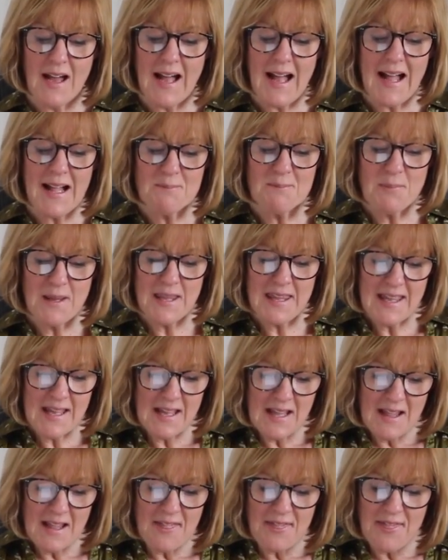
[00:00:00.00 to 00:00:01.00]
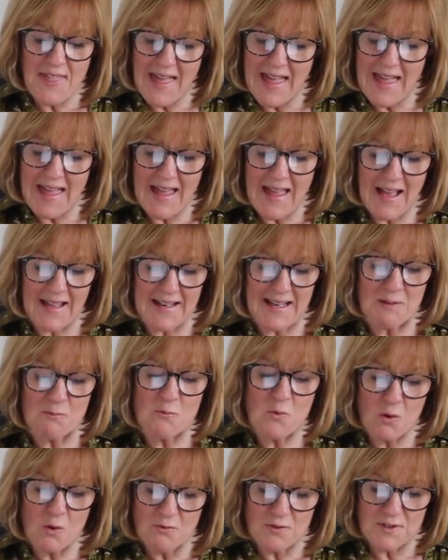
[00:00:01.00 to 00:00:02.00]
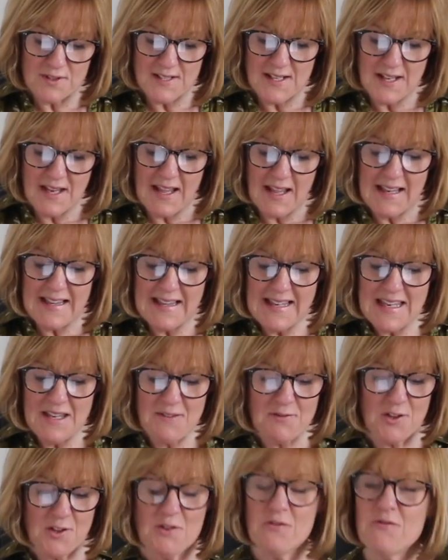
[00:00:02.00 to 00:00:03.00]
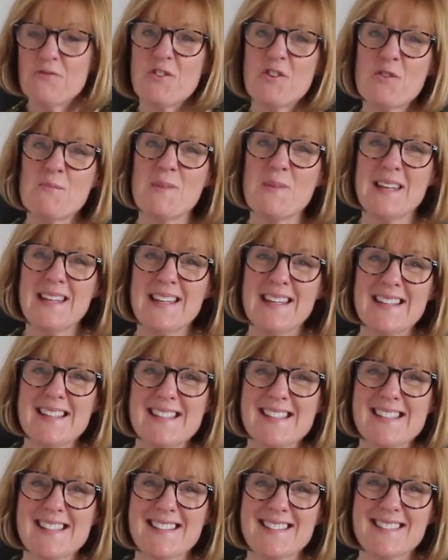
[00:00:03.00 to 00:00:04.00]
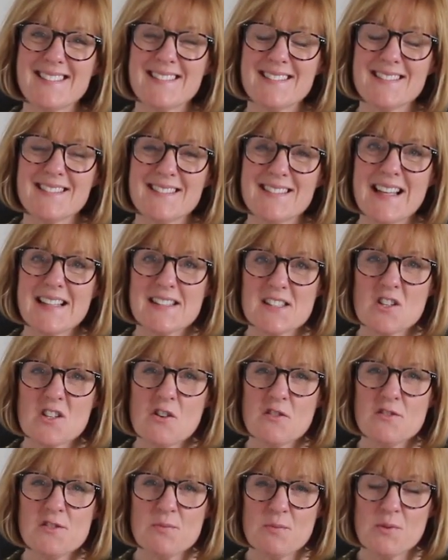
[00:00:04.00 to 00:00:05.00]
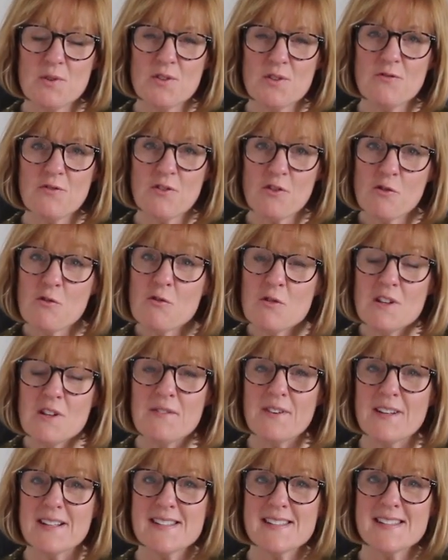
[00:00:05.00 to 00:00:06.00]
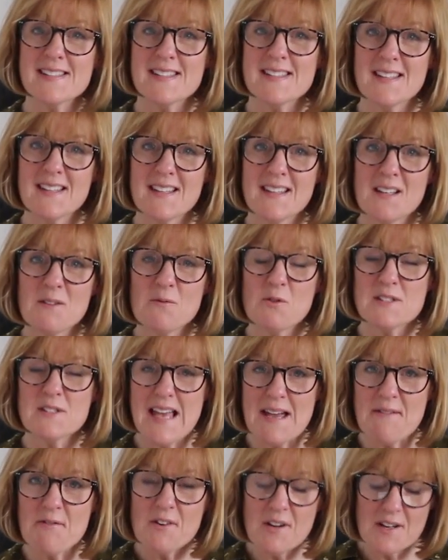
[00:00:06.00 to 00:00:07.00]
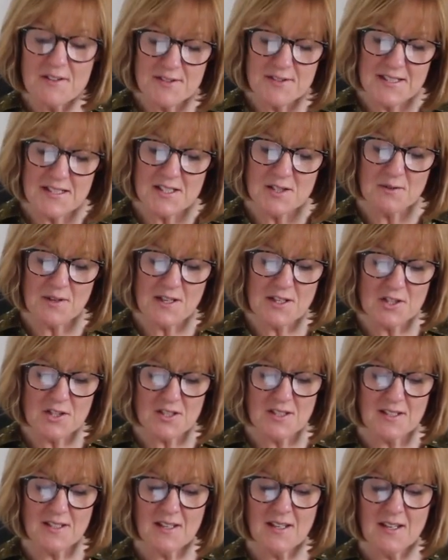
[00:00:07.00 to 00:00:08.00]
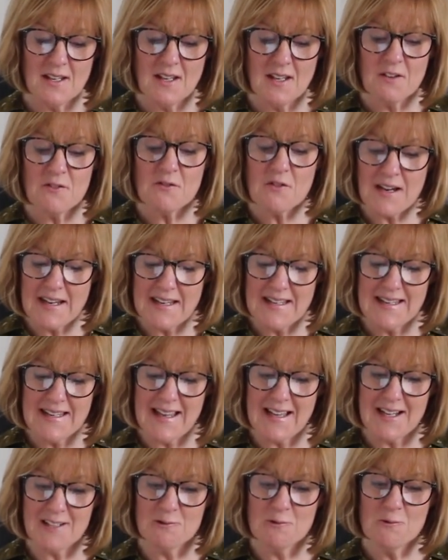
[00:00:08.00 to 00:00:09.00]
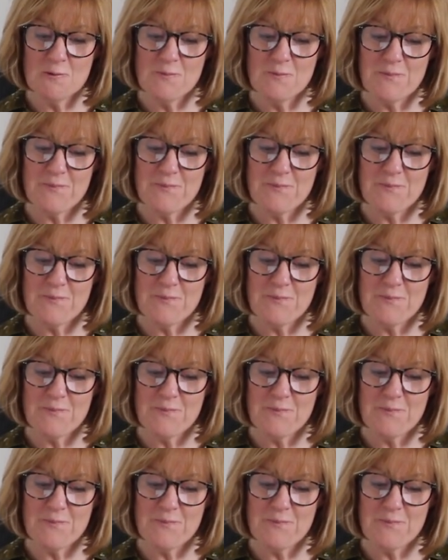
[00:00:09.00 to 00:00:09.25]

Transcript: I'll be there and I won't leave you for a minute. That's God's word for all of us whatever our situation right now.